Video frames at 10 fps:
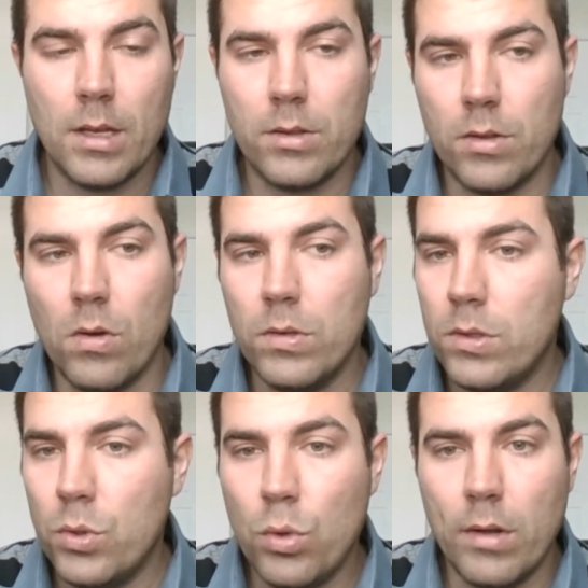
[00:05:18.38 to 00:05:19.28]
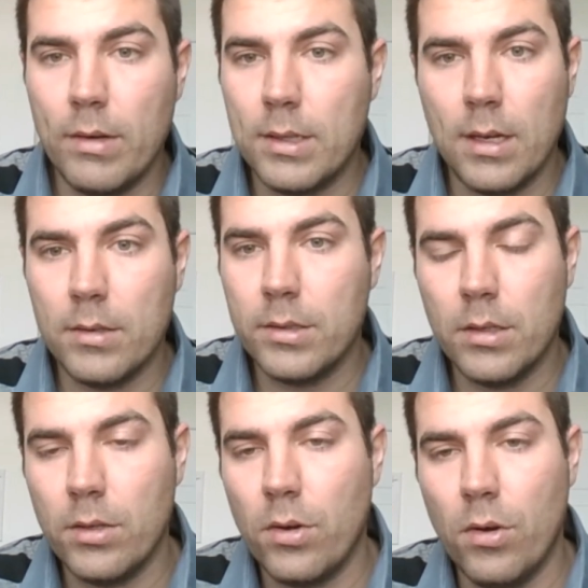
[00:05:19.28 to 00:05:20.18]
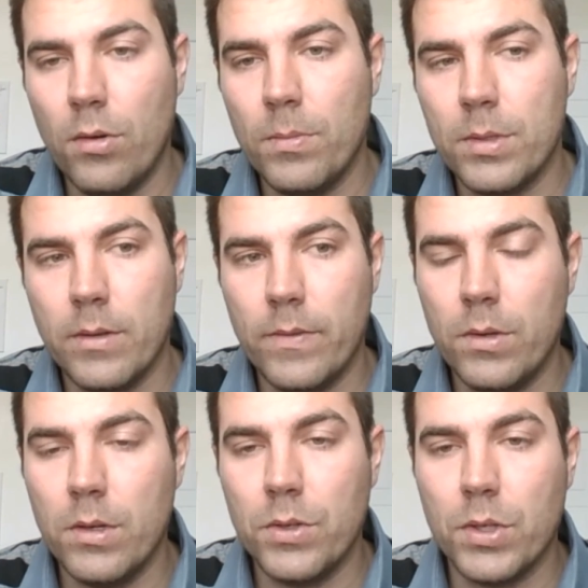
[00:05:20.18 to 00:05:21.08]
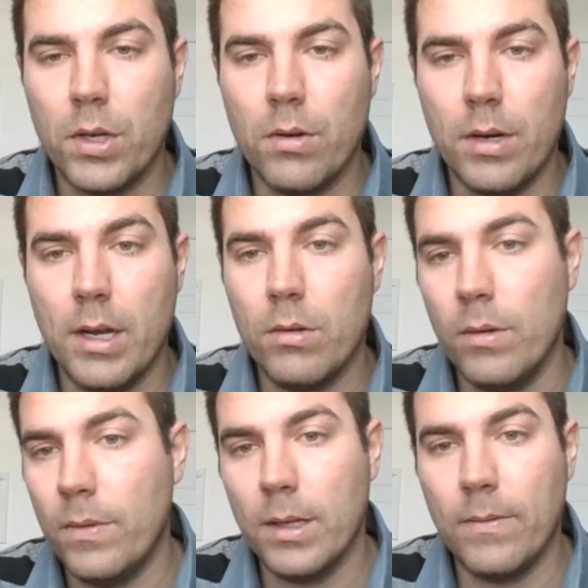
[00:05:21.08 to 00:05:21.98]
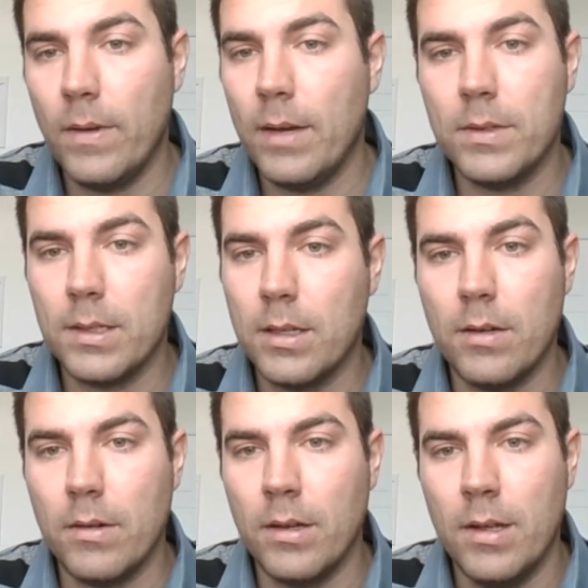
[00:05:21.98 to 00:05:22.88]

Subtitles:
those $200,000 homes a few years ago are now going for like 500-600.